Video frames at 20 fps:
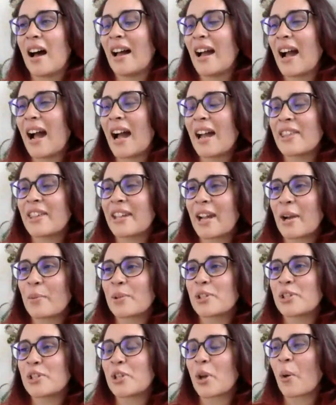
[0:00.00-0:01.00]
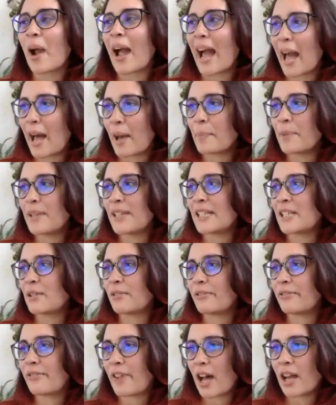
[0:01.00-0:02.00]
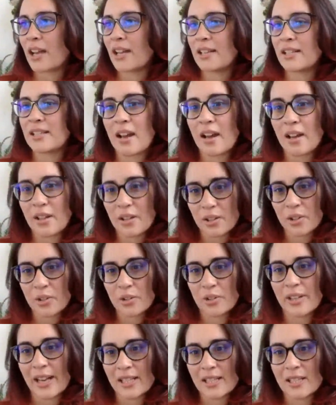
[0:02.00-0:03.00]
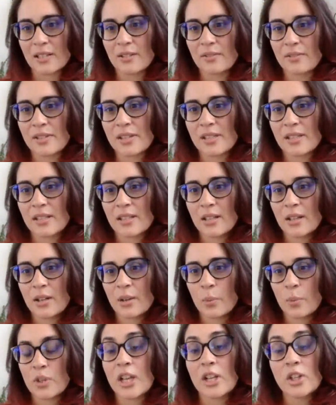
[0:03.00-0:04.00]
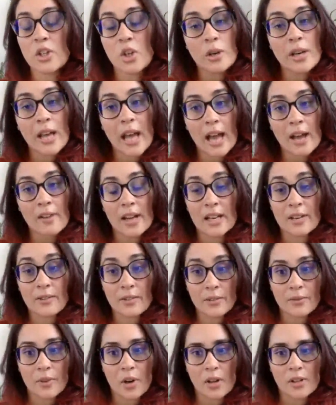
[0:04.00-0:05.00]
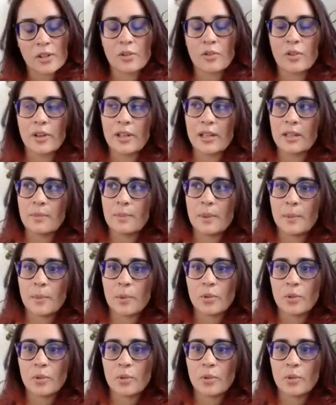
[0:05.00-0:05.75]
I, I think I was so happy to find other creatives which I don't have. I live in France already.